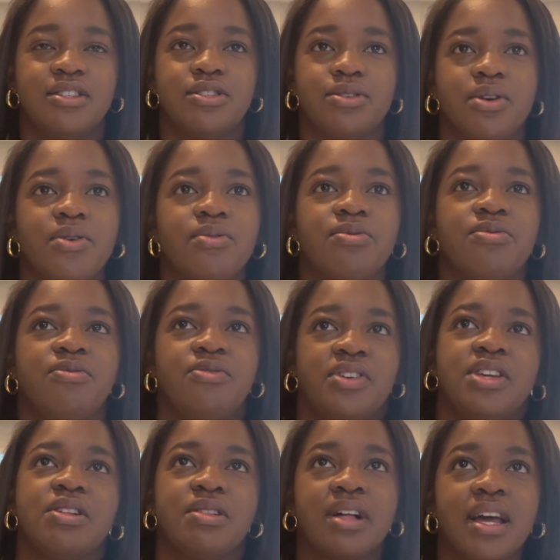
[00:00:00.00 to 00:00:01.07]
don't
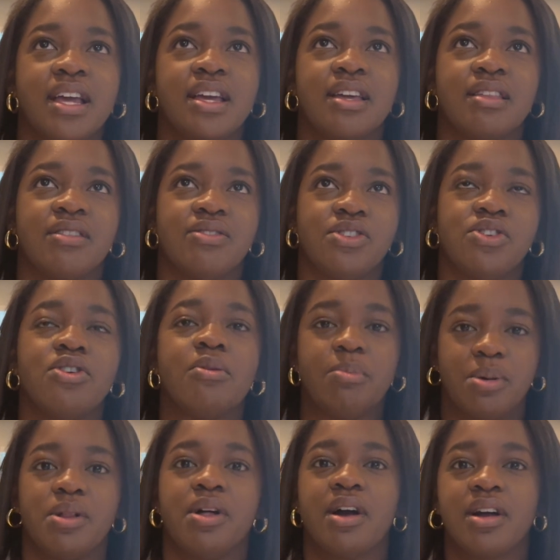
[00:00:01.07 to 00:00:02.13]
feel like you don't
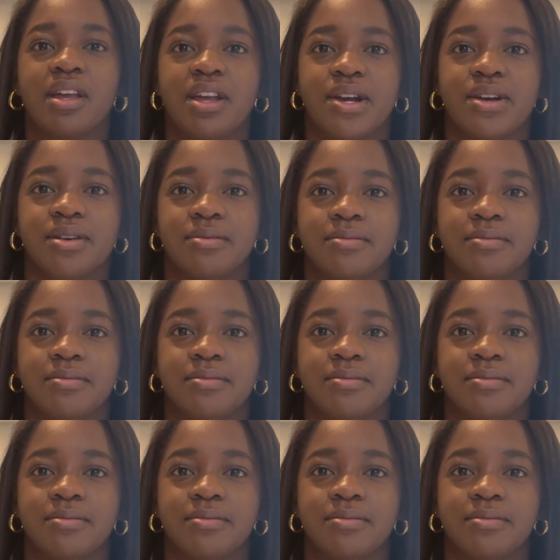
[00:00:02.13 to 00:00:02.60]
belong here.